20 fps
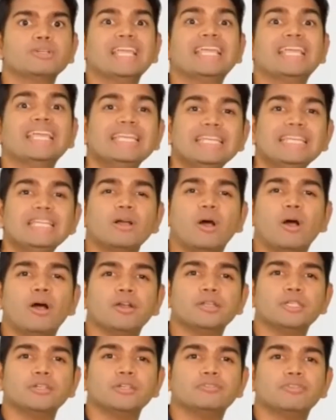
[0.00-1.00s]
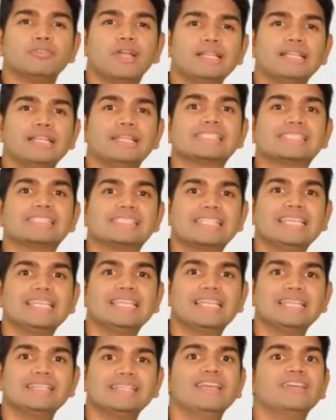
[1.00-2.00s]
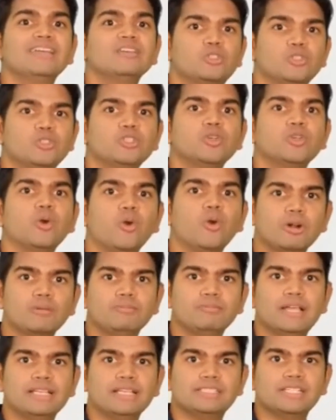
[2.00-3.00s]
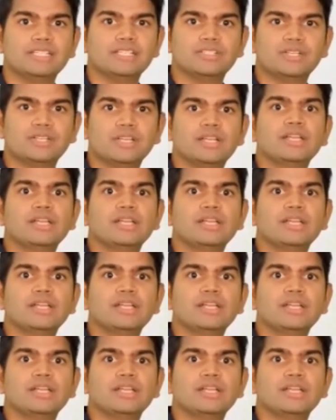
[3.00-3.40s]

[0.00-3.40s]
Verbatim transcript: any audio file and sync it to your message.